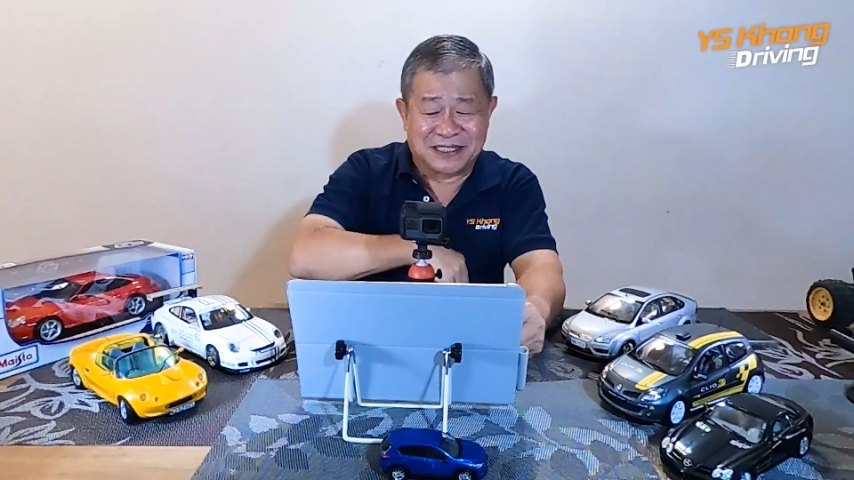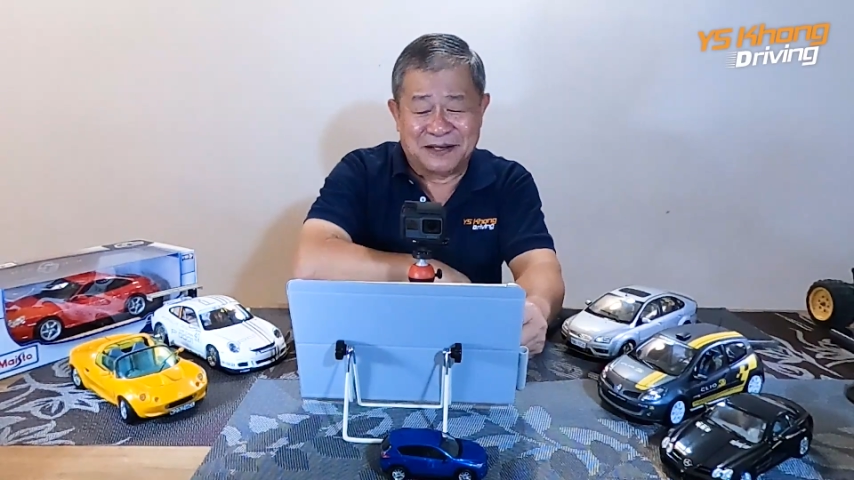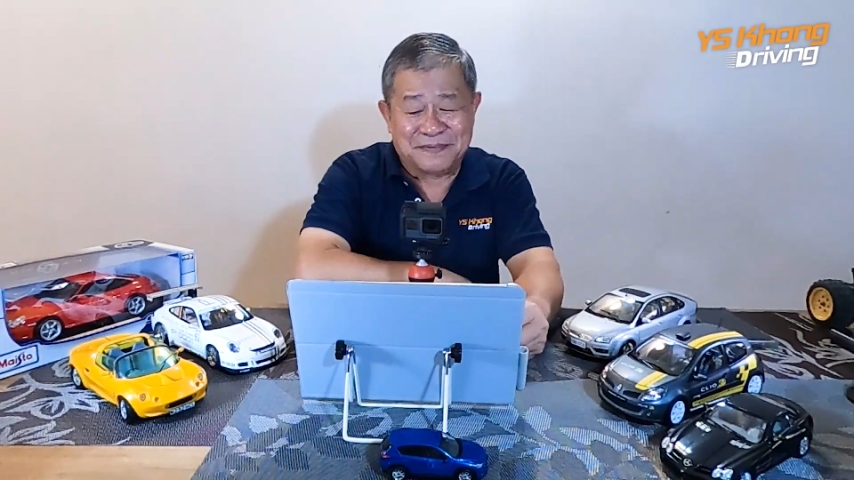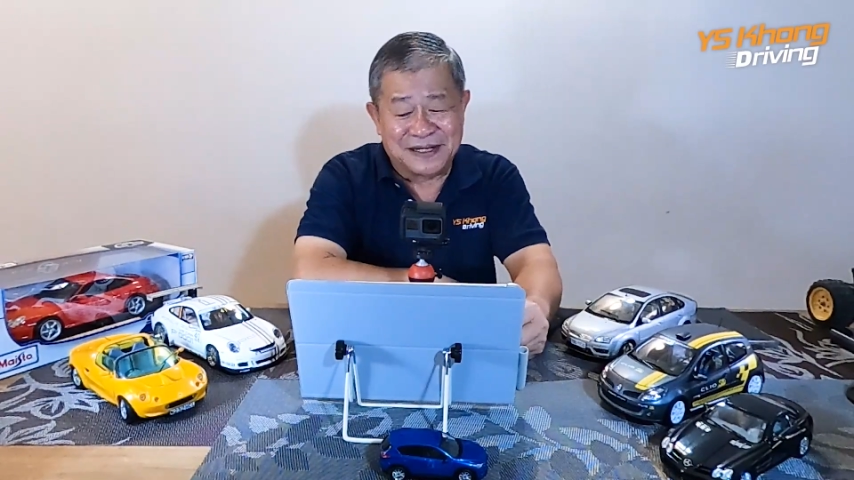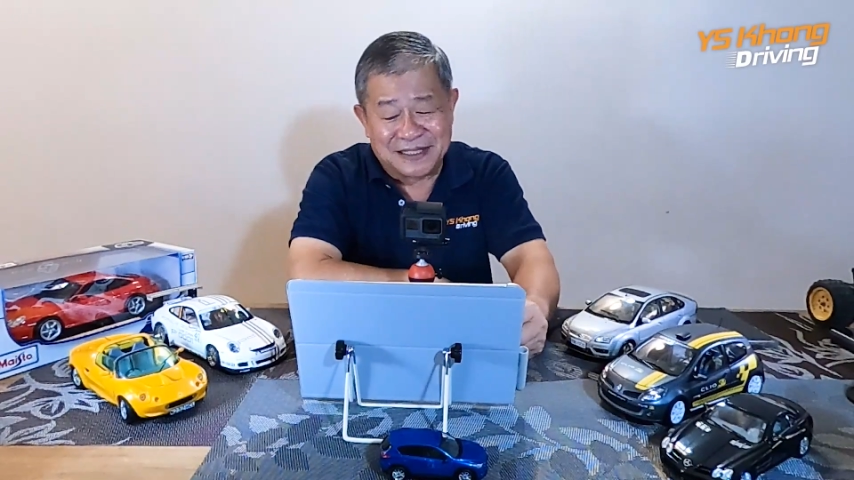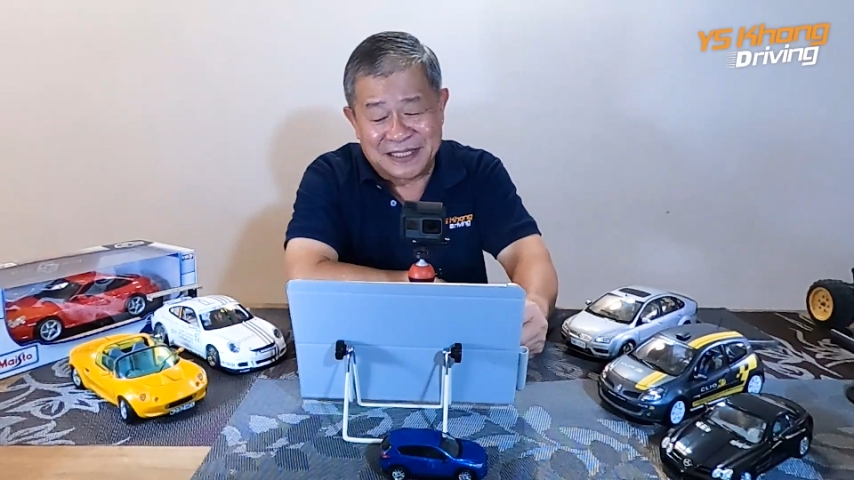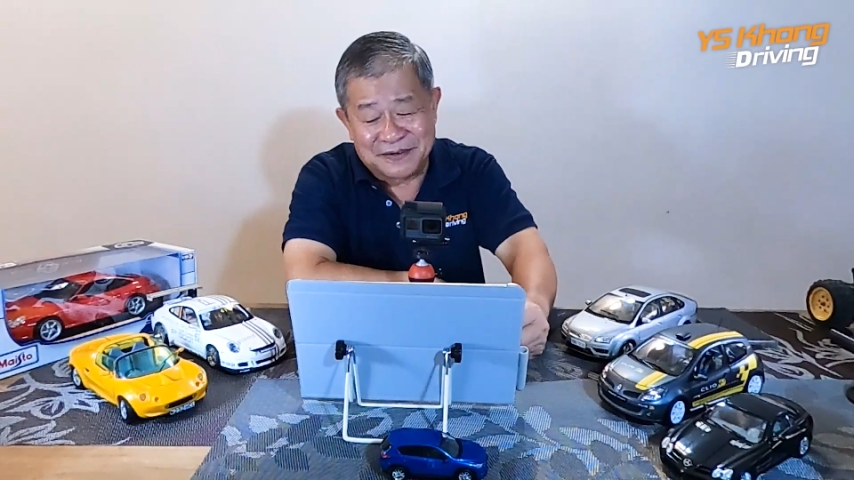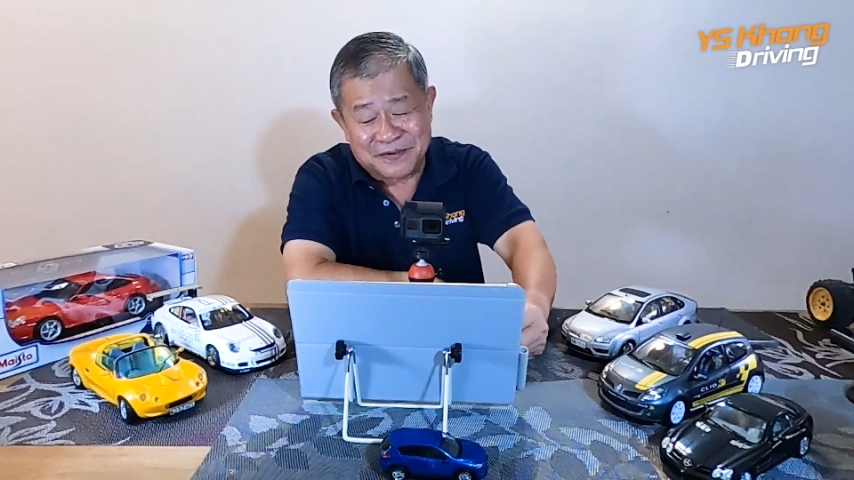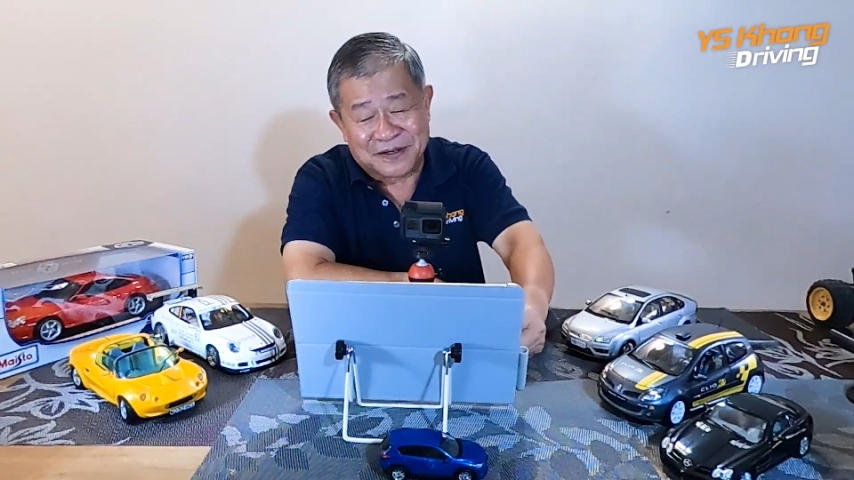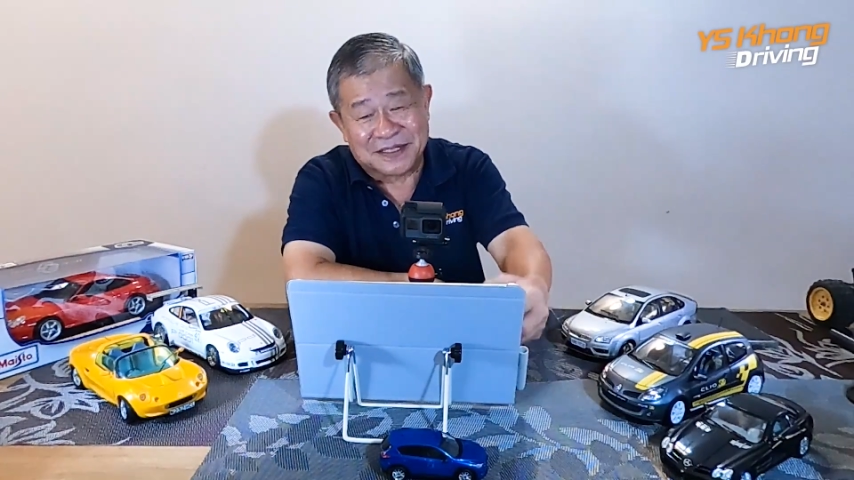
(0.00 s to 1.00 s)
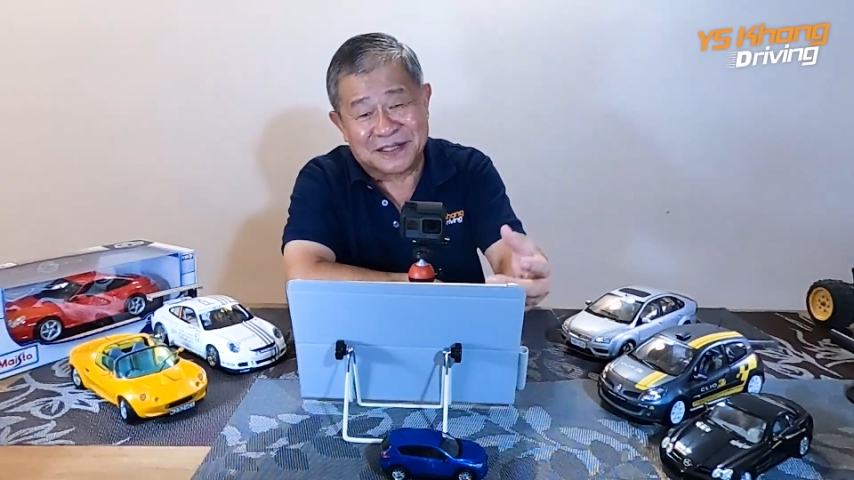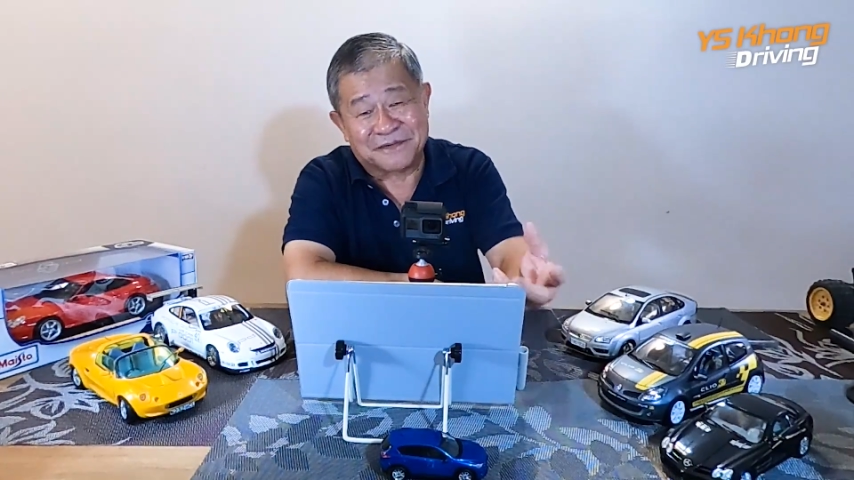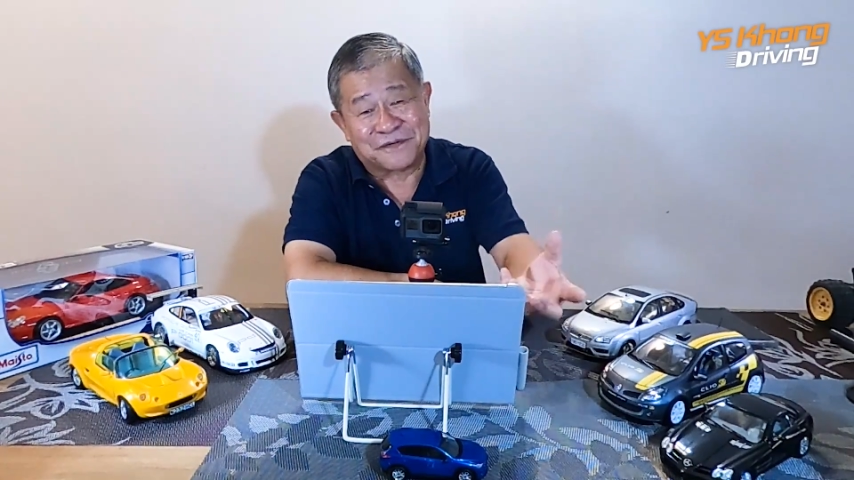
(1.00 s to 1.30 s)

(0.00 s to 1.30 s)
stability because the